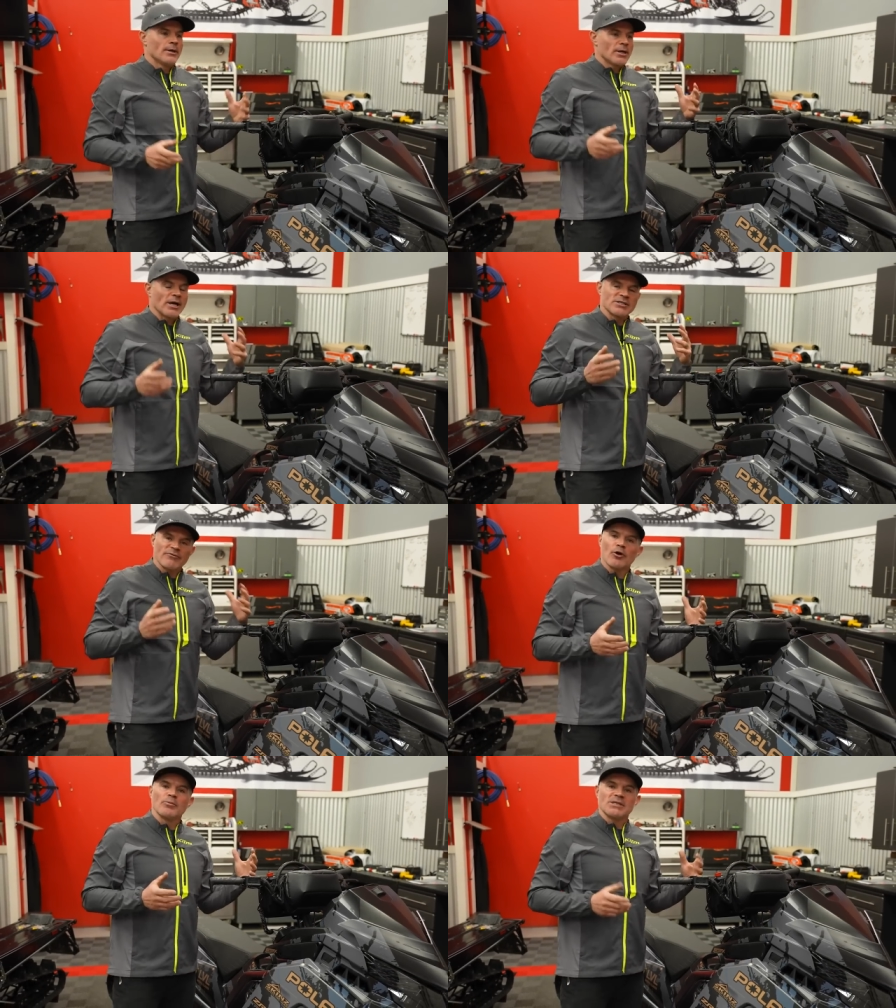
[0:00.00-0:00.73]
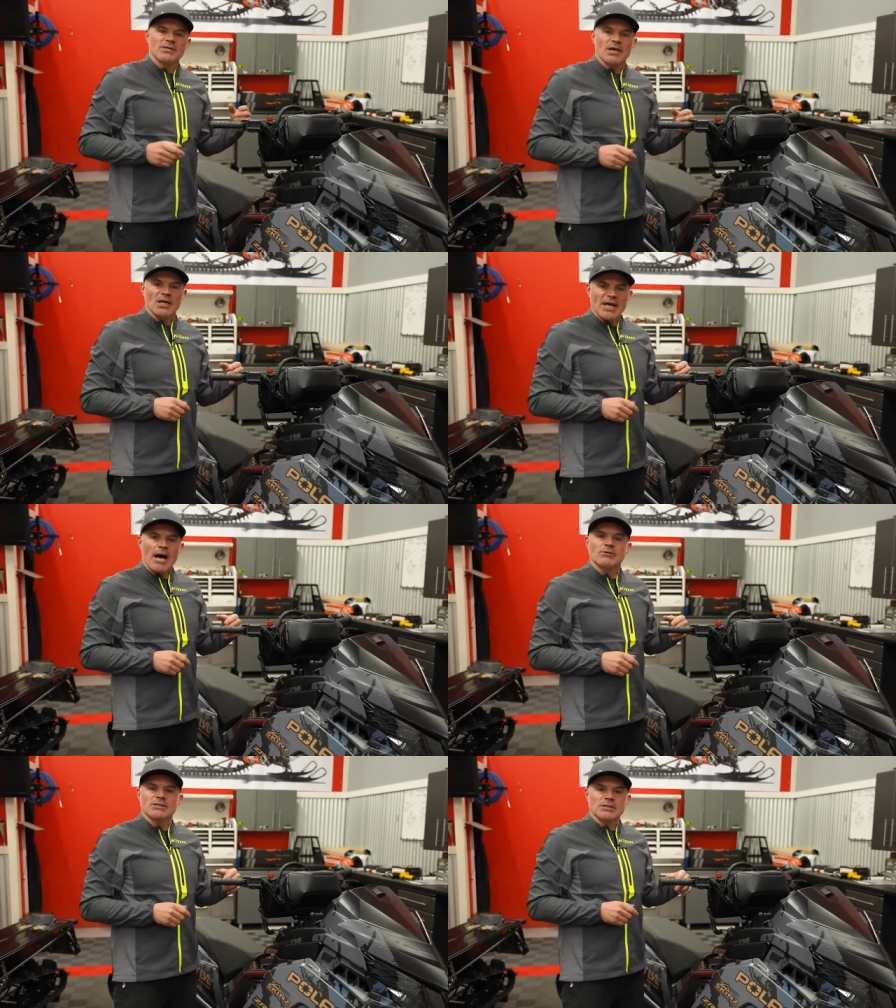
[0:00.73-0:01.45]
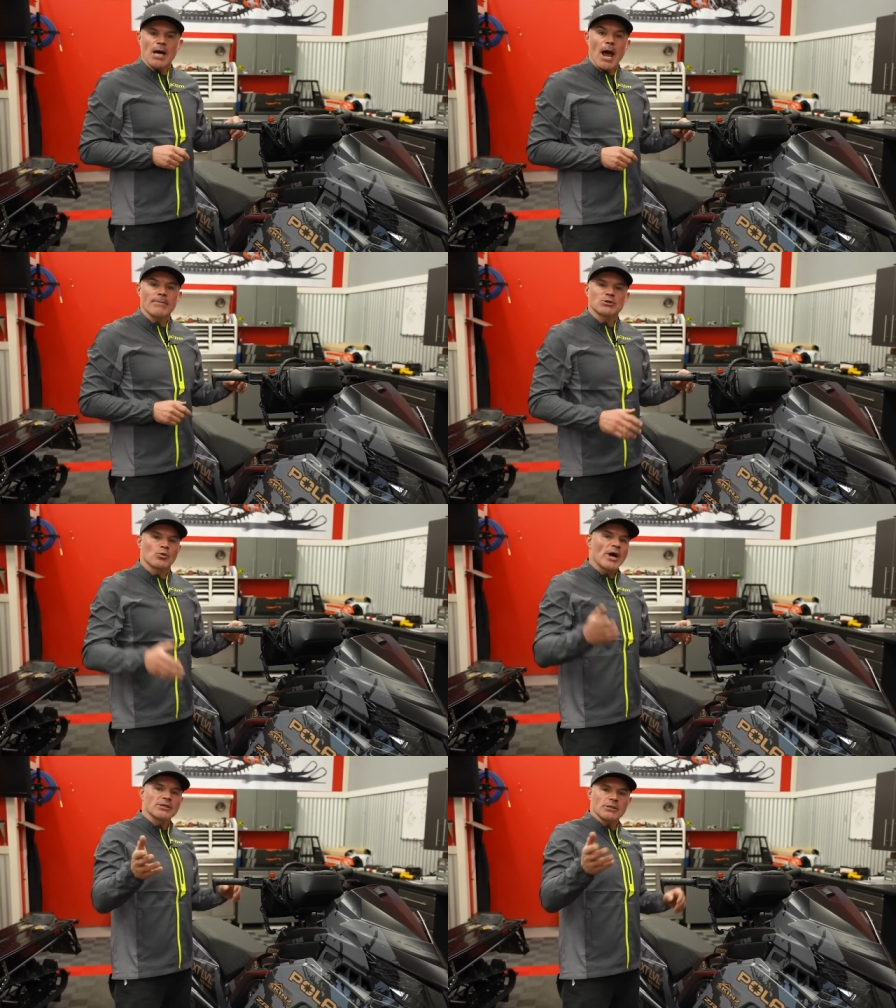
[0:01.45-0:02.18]
You guys have heard me say it a thousand times,
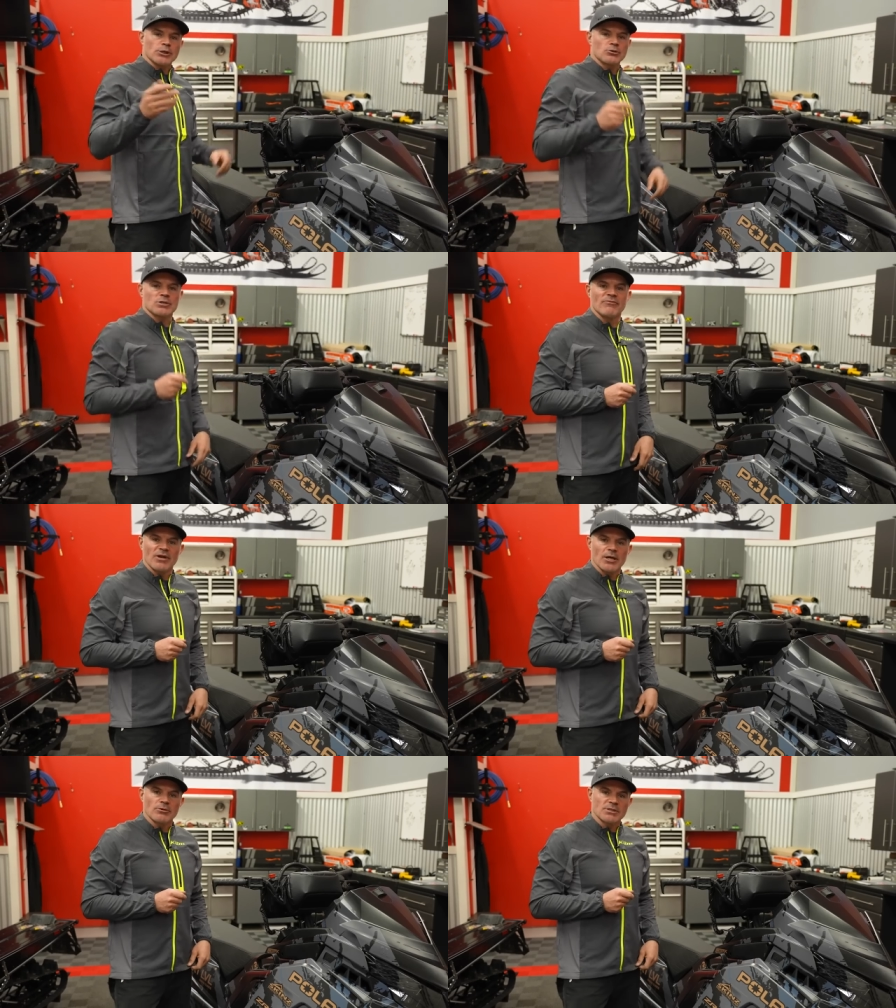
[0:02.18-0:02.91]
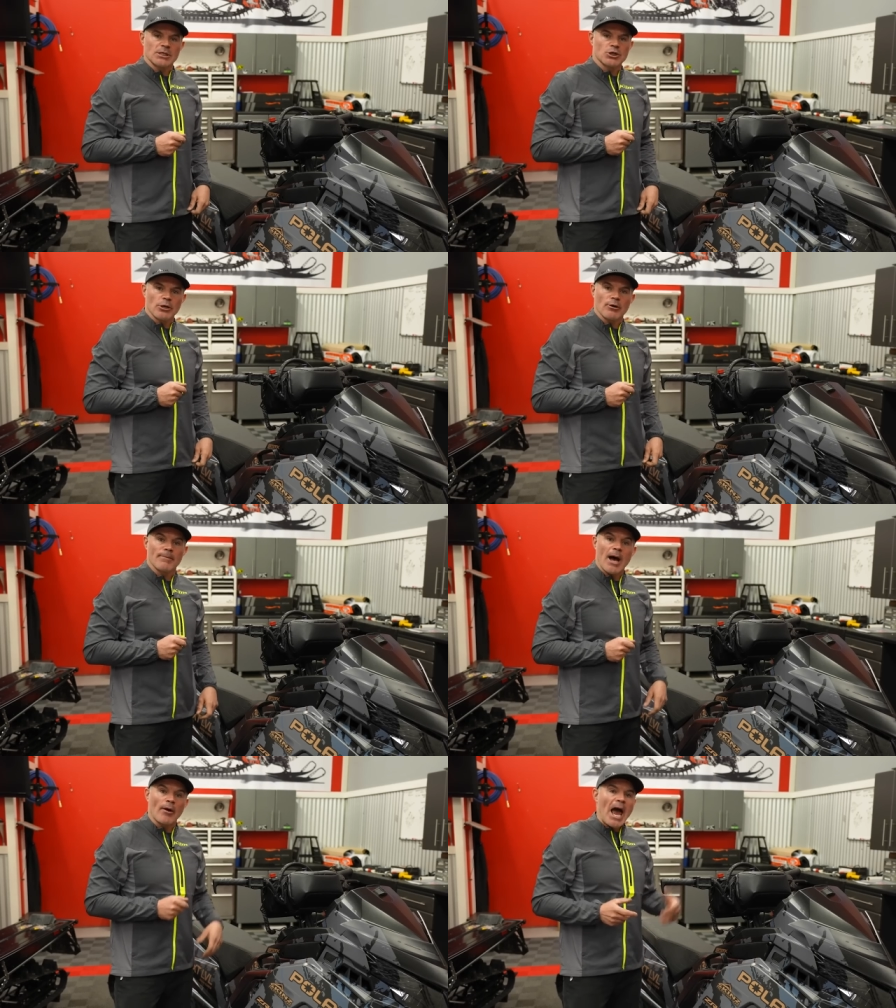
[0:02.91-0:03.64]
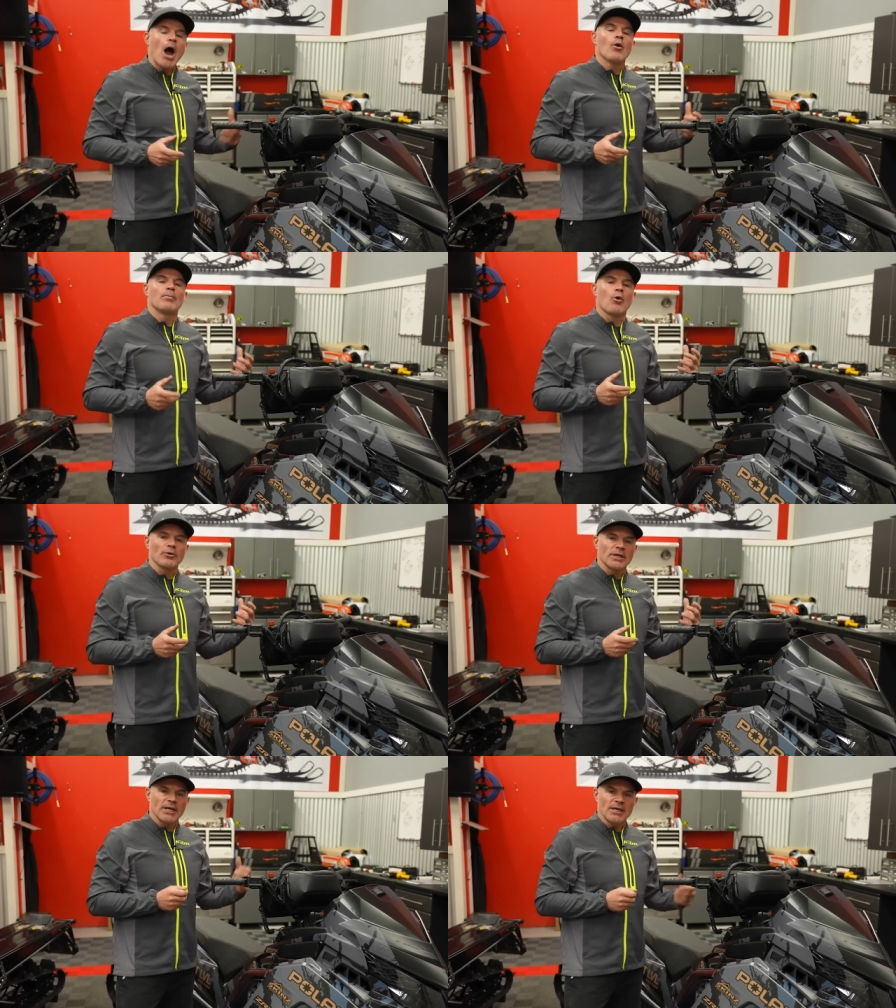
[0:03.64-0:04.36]
and we're actually do some videos this year about how
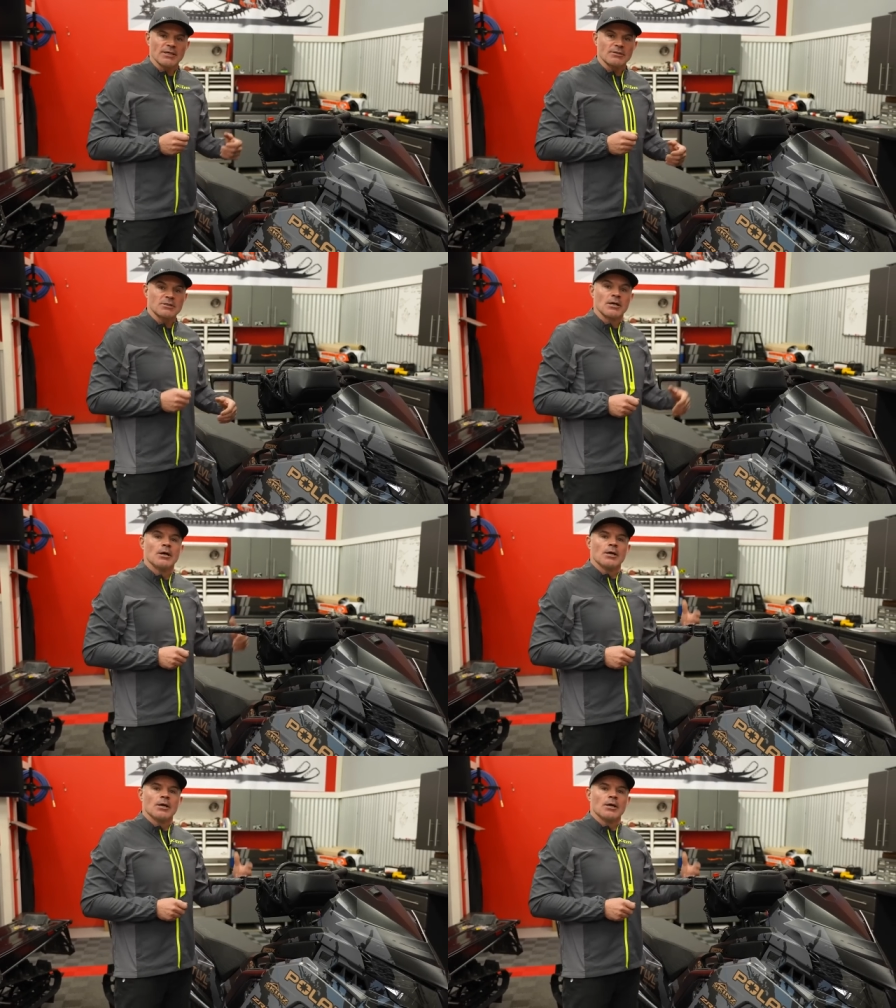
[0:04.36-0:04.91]
important it is